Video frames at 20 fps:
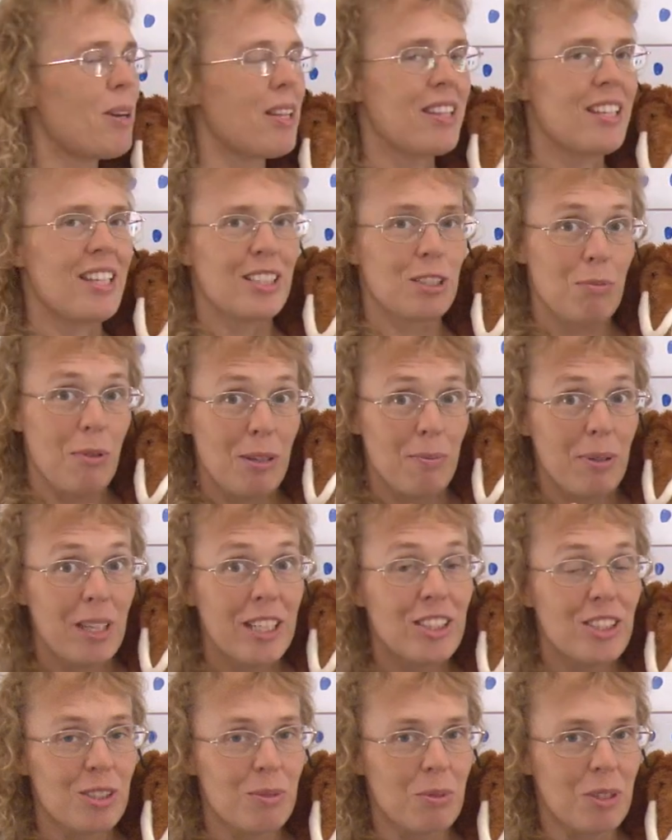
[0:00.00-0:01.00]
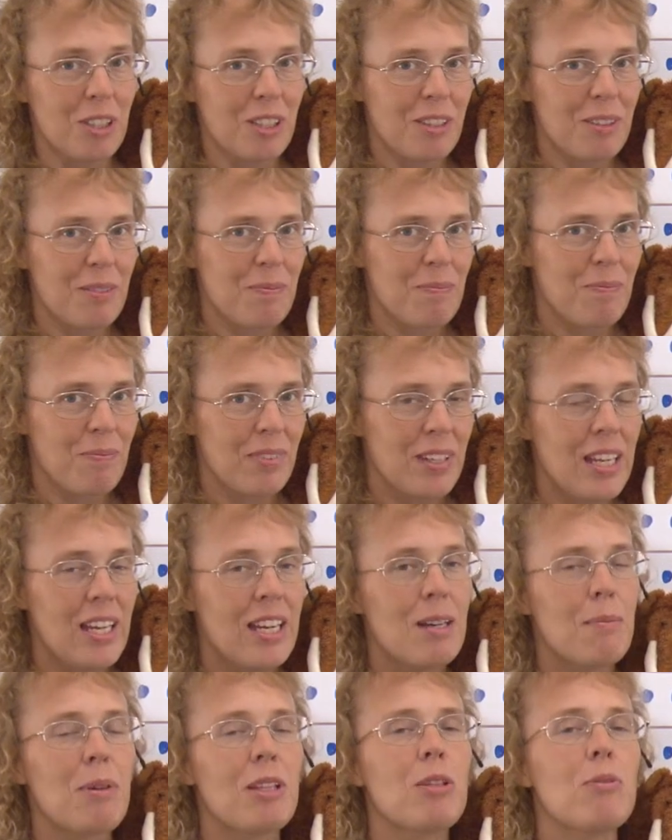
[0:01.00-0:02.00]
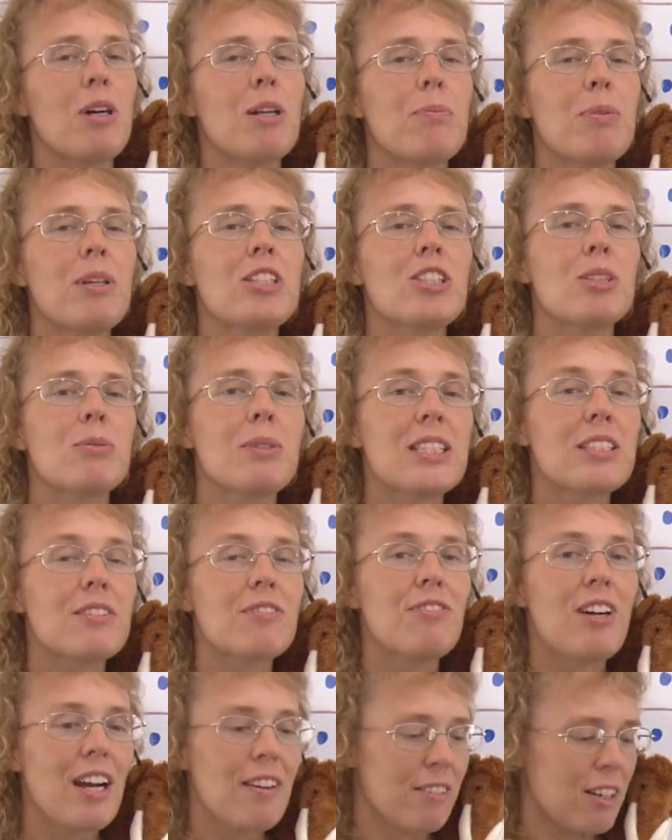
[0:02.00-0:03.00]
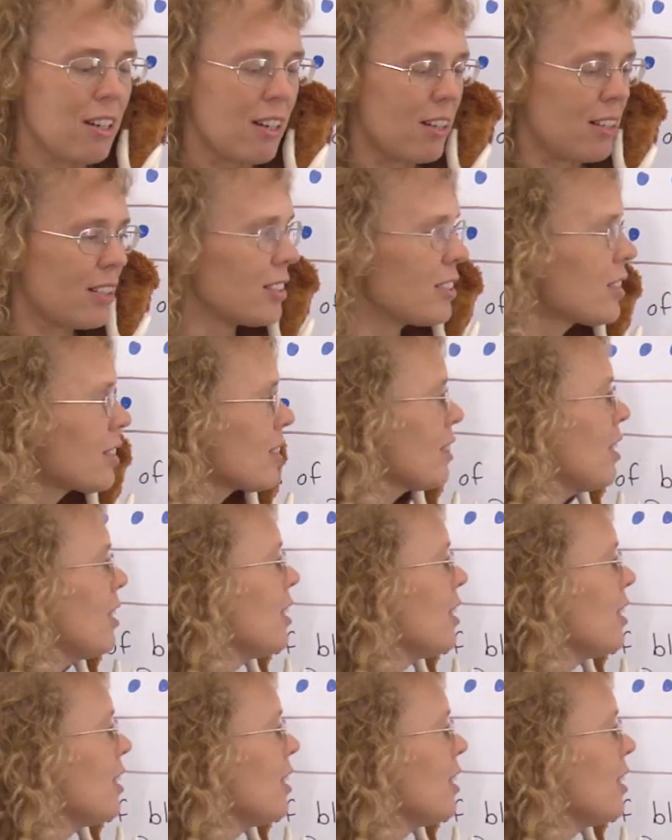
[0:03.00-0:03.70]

Mathy has one picture more. But the one picture means five cars.